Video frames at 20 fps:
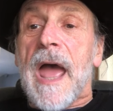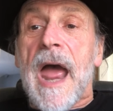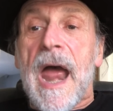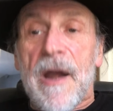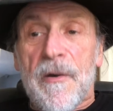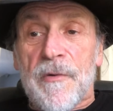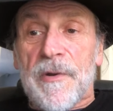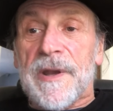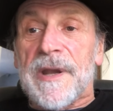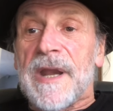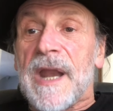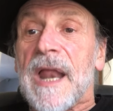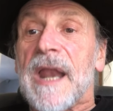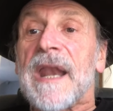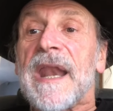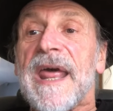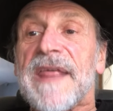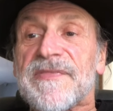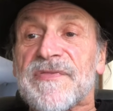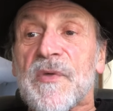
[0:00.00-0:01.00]
Aaron
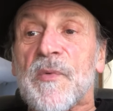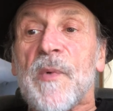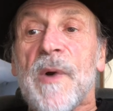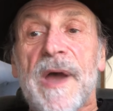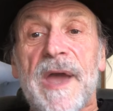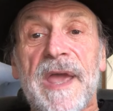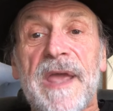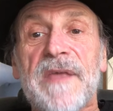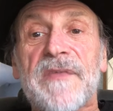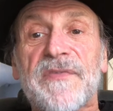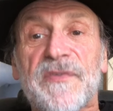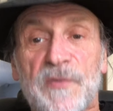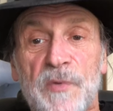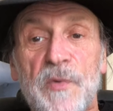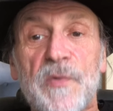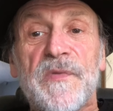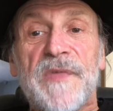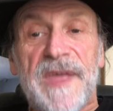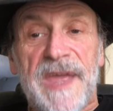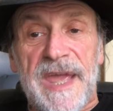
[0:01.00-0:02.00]
led the way
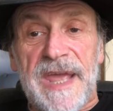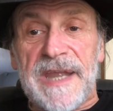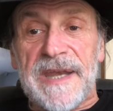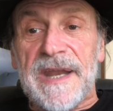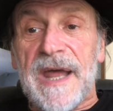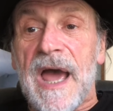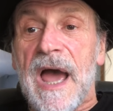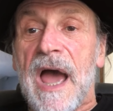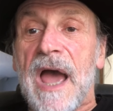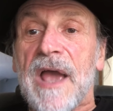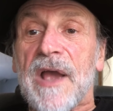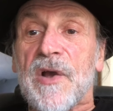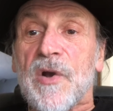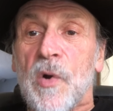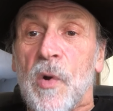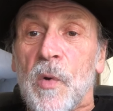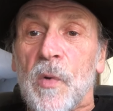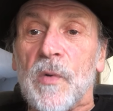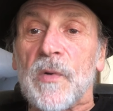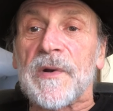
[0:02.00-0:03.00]
through the inn and
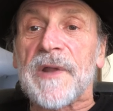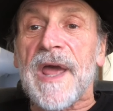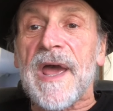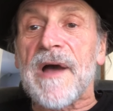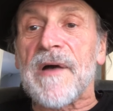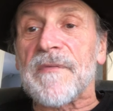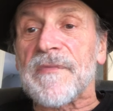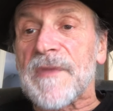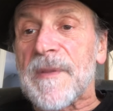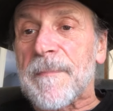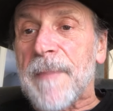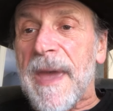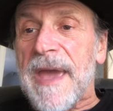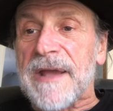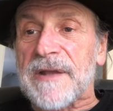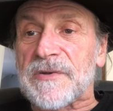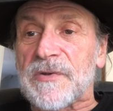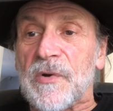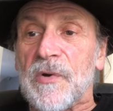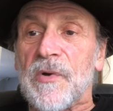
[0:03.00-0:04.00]
called out the
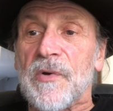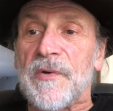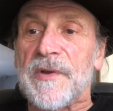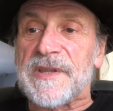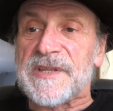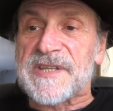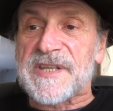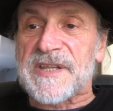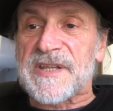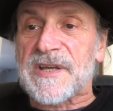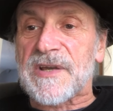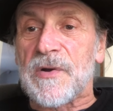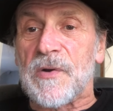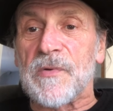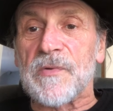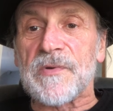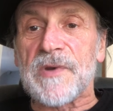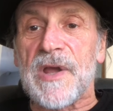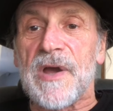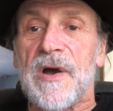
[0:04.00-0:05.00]
back door into the
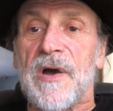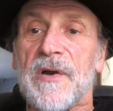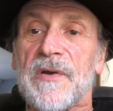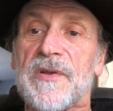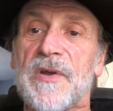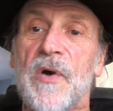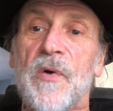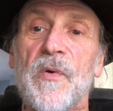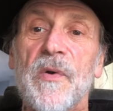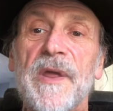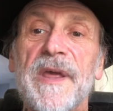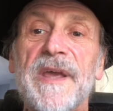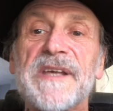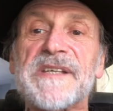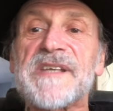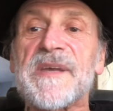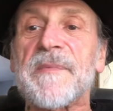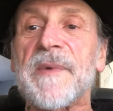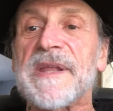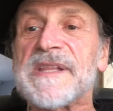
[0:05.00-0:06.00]
courtyard, calling
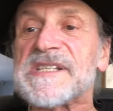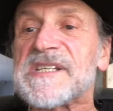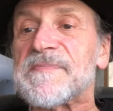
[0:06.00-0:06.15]
as he went,